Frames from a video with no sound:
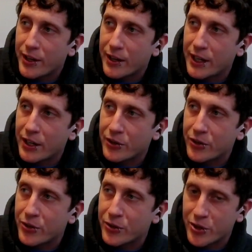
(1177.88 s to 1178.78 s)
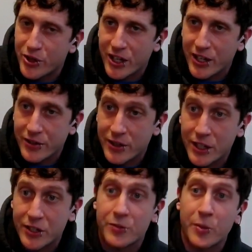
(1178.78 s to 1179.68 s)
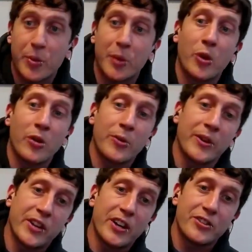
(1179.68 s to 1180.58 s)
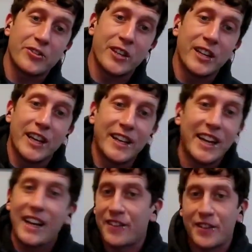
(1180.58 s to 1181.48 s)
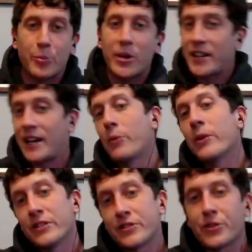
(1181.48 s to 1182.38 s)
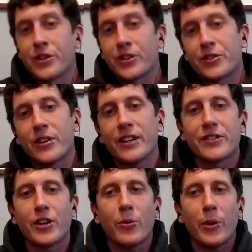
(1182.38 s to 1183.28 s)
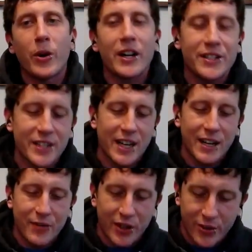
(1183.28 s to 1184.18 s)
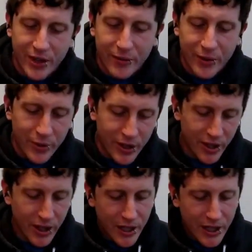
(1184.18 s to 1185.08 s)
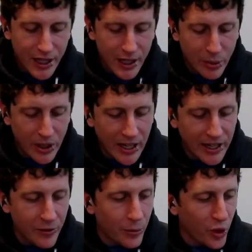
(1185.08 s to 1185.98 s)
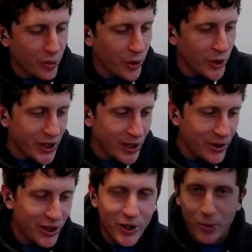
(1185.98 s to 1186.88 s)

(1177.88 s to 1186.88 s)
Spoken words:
you know, do nutrition consultations with people all around the country and they can still pick that one store. So we wanted to kind of include everyone. But I guess more importantly with the new